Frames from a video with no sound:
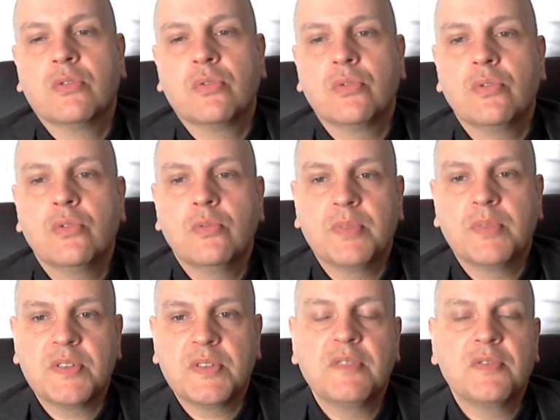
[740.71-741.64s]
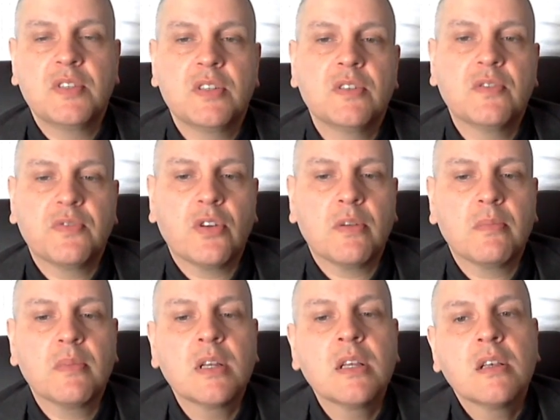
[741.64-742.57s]
to perceive this
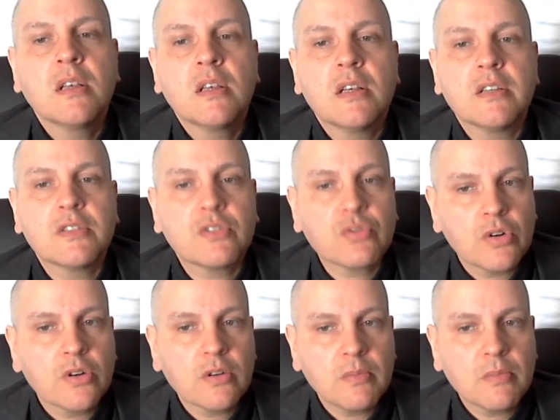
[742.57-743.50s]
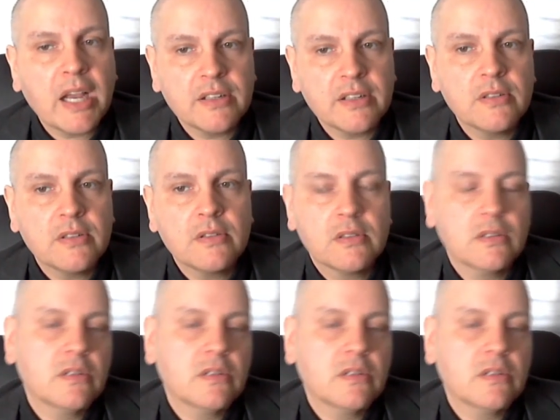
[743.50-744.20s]
from a strong-minded